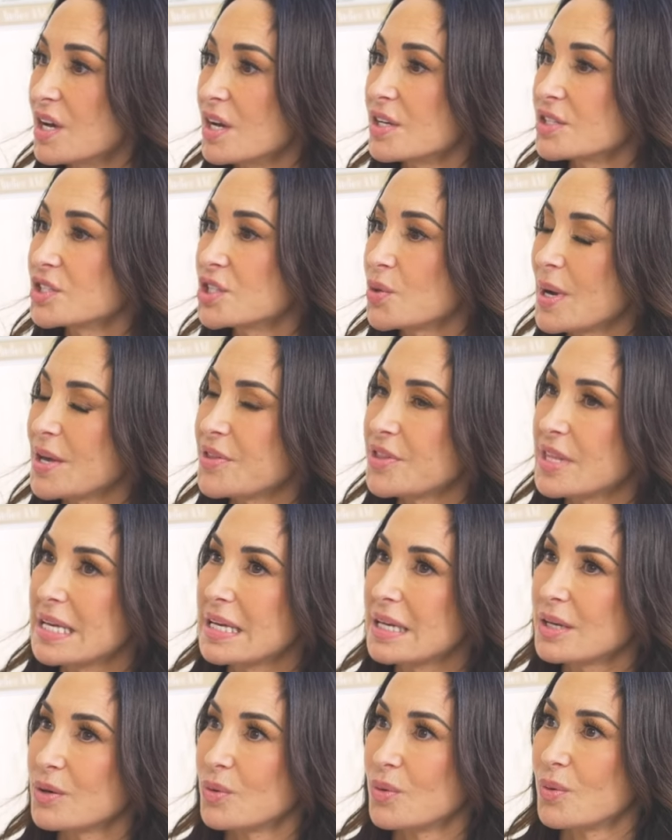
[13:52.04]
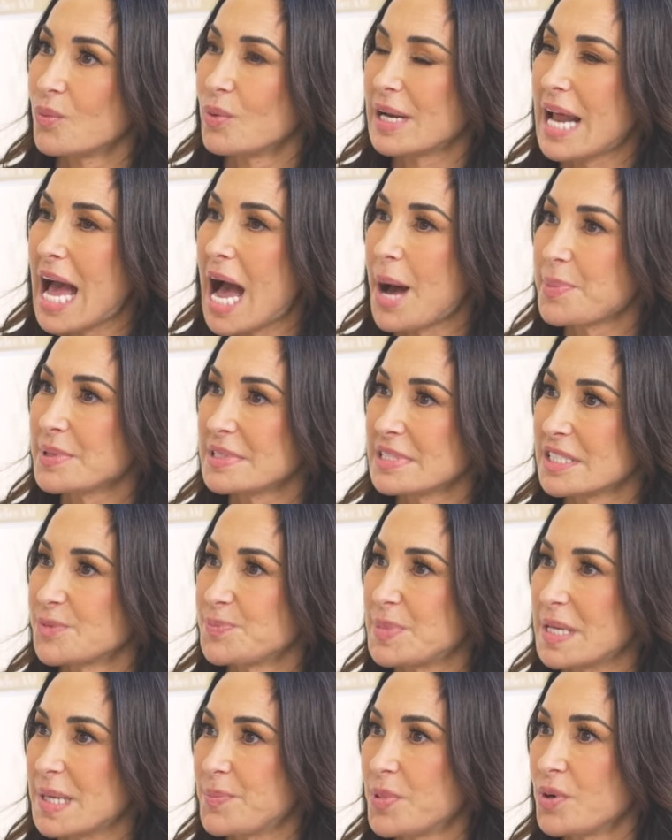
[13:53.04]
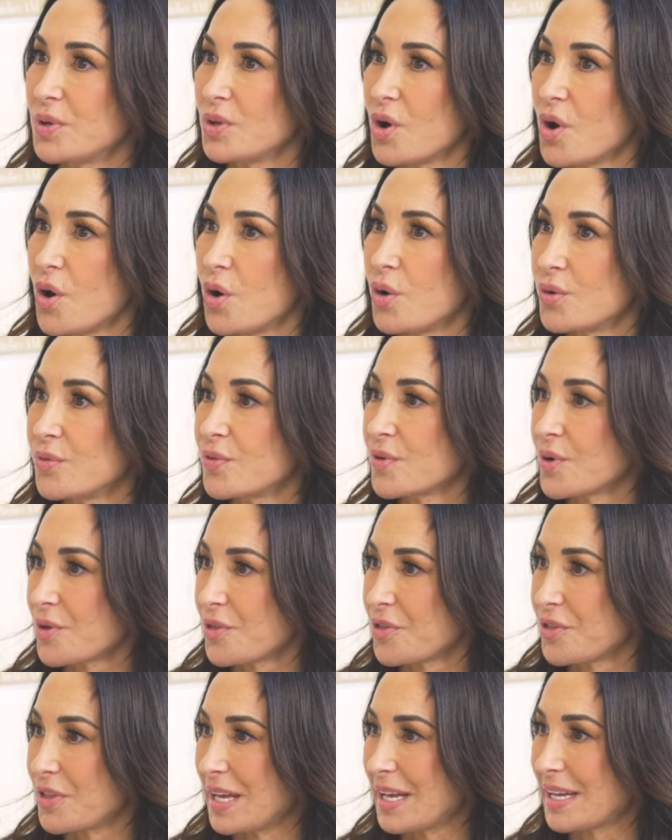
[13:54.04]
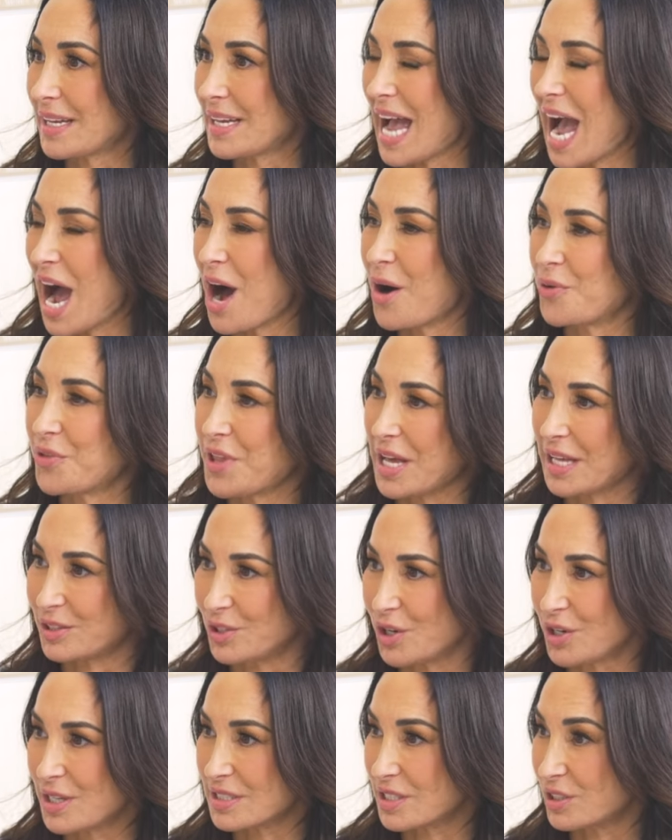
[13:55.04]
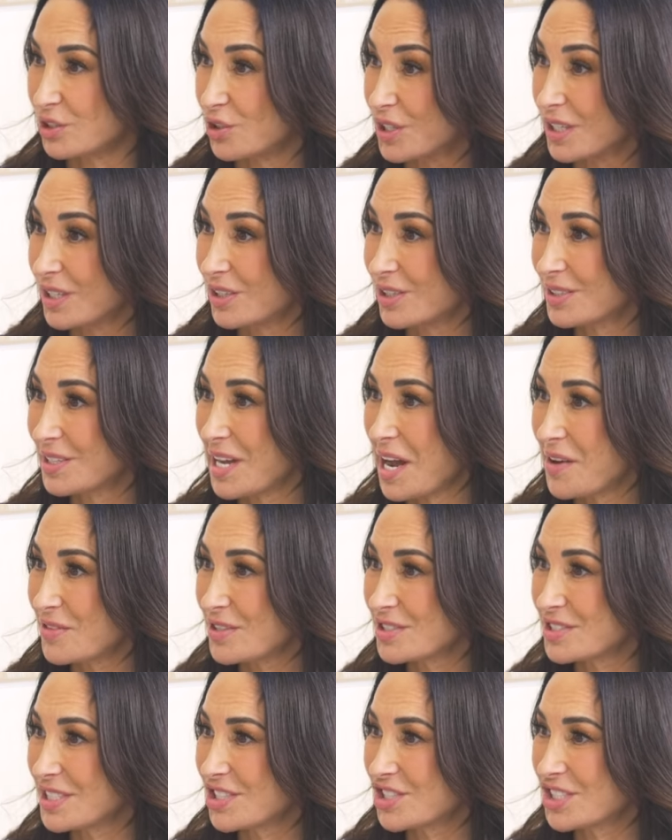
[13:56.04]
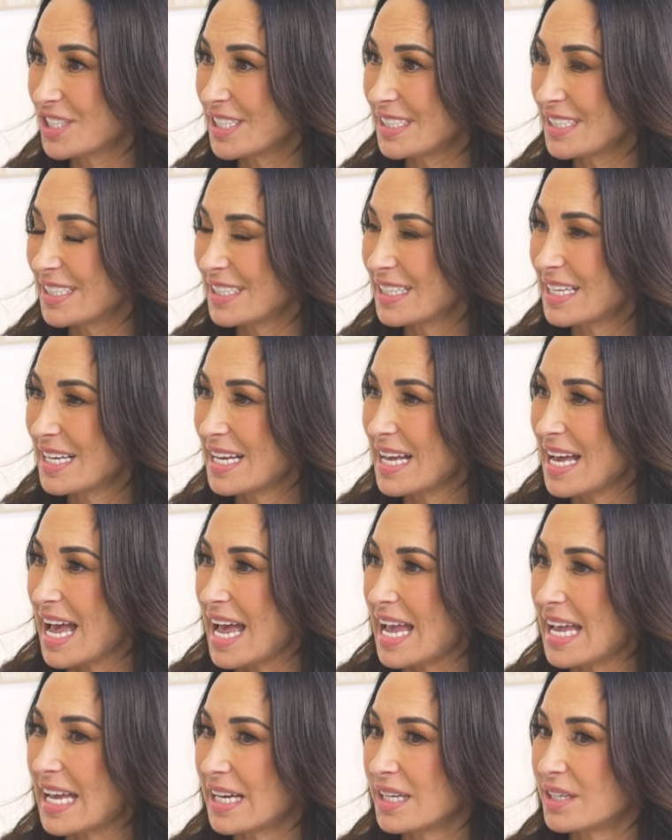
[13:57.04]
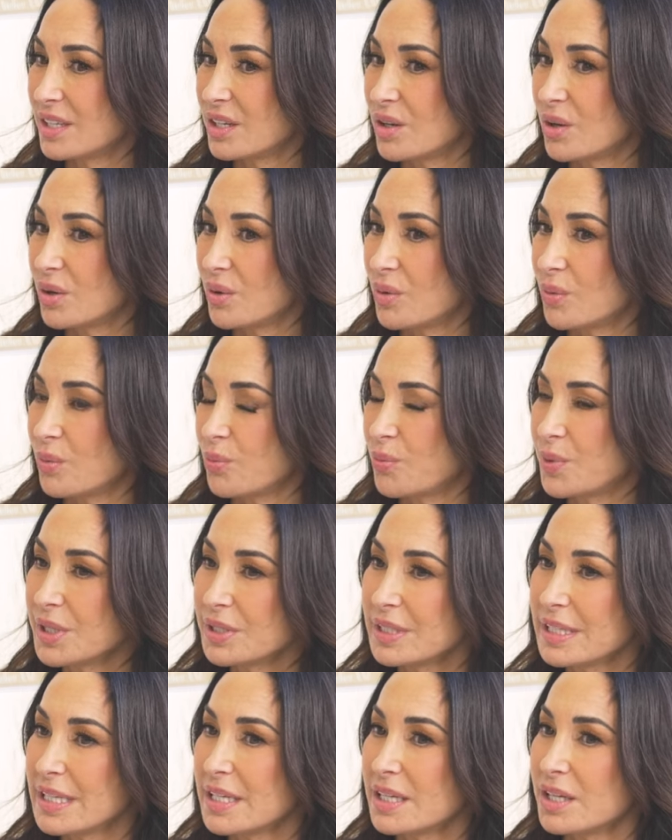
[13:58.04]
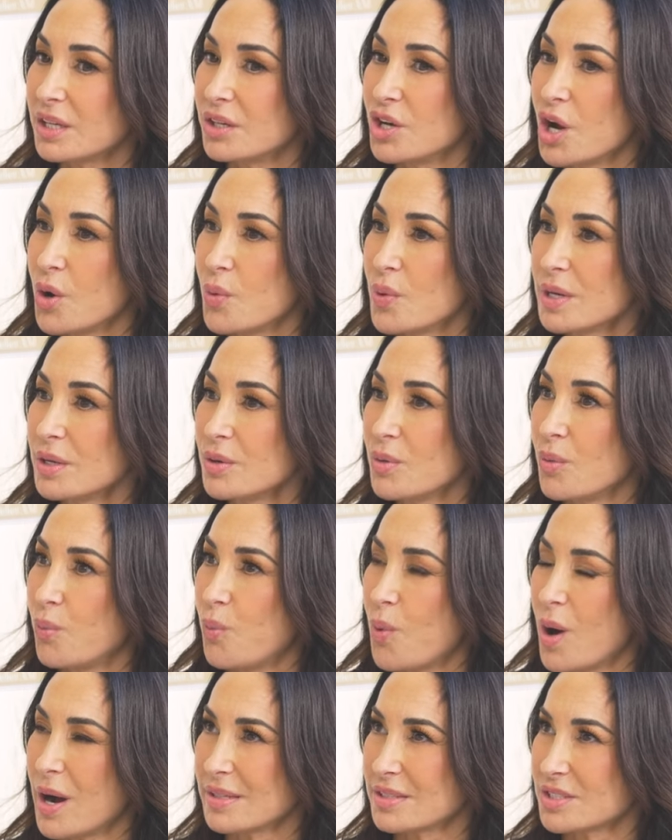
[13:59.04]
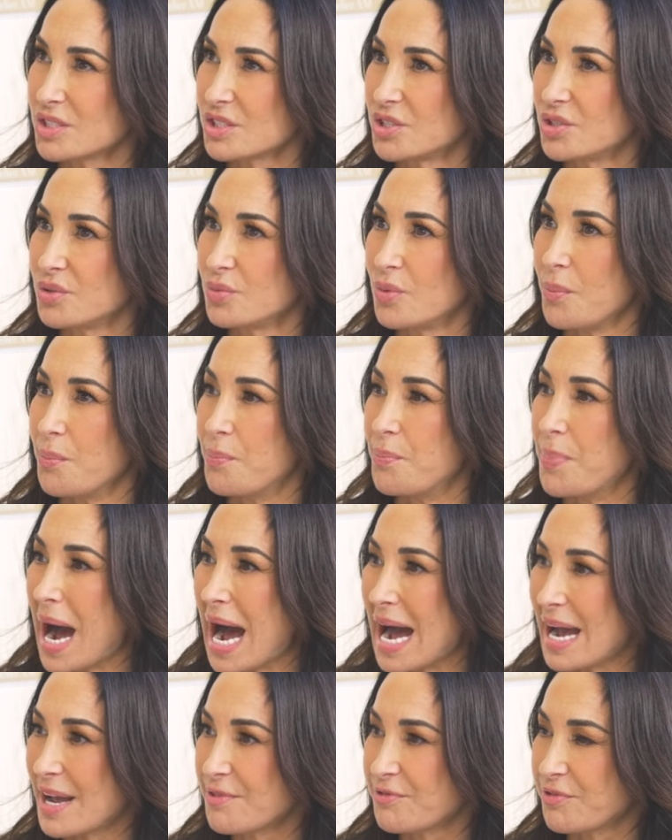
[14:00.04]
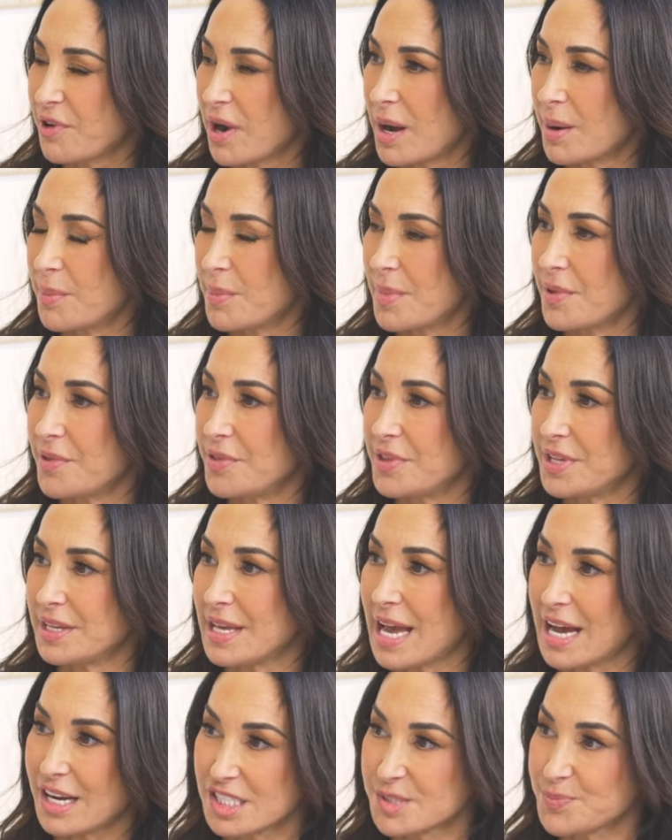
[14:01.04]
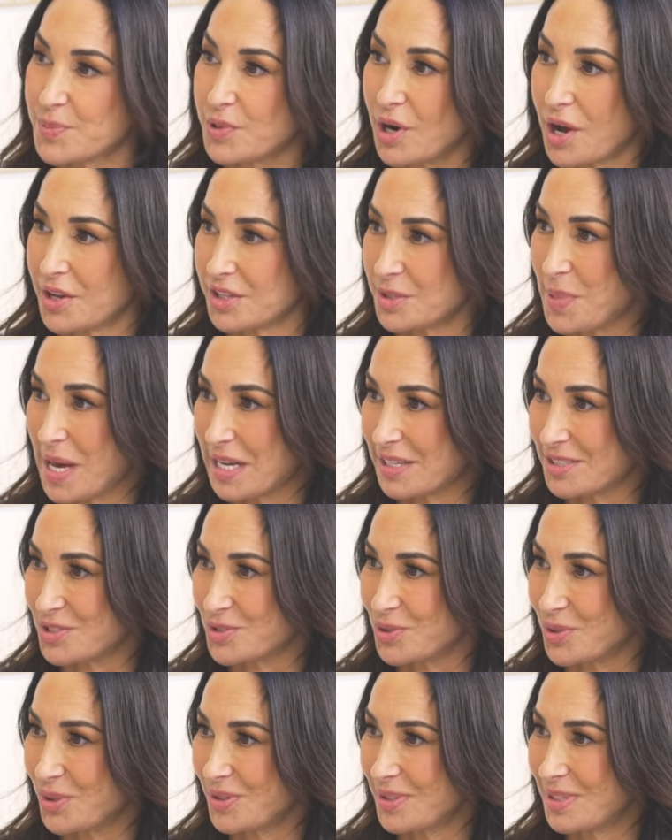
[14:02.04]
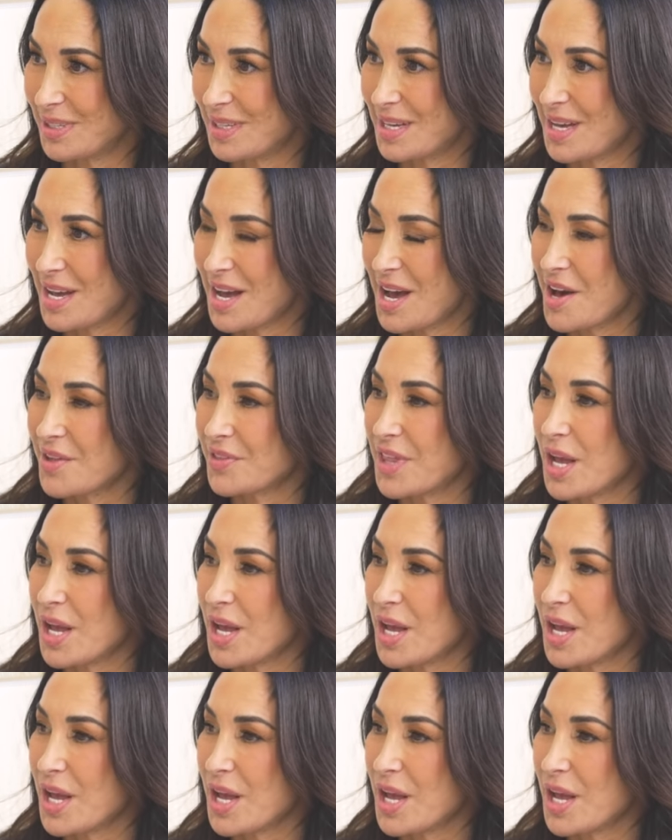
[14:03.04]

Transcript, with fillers: So I think what happens is people overthink how they look. It's a looking good conversation. Yeah. And really, no one wants to buy from the expert on the pedestal. Mm-hmm.